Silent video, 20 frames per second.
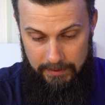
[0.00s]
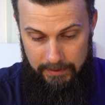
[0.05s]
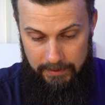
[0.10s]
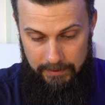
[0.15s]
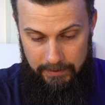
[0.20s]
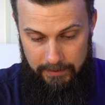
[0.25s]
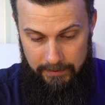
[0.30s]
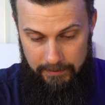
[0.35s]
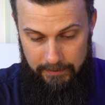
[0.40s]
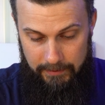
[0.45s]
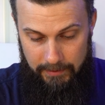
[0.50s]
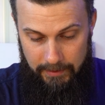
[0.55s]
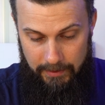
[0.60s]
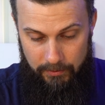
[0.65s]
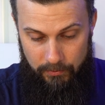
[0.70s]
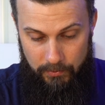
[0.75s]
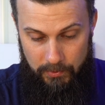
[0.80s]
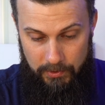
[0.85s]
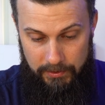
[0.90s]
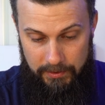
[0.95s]
and
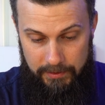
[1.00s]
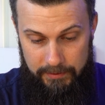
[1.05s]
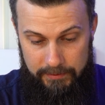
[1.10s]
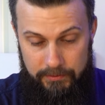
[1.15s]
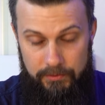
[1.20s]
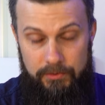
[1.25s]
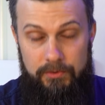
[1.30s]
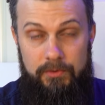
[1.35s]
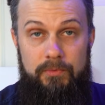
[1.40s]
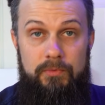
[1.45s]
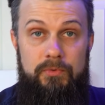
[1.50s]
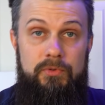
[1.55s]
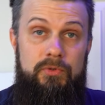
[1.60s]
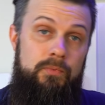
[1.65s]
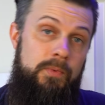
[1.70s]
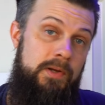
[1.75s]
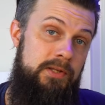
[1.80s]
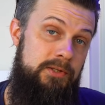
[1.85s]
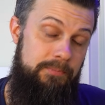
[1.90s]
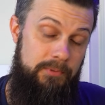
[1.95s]
I want it to dose
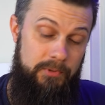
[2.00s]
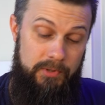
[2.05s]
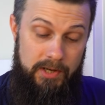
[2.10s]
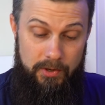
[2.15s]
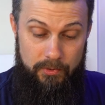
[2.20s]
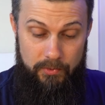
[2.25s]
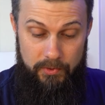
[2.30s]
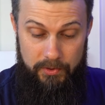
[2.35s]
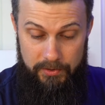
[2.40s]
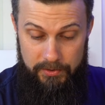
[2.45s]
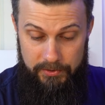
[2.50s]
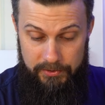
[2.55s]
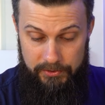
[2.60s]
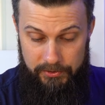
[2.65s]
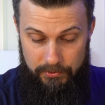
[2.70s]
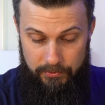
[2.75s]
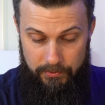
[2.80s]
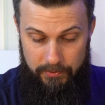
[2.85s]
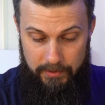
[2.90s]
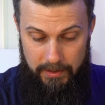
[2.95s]
once per hour,
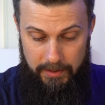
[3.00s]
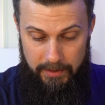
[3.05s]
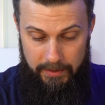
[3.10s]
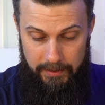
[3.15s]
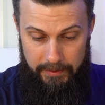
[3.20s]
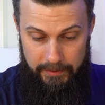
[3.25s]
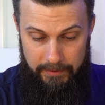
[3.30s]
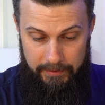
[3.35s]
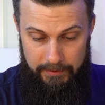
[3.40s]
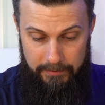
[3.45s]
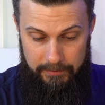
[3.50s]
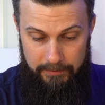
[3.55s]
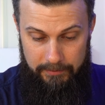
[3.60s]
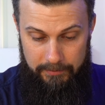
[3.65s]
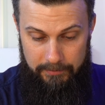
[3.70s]
so I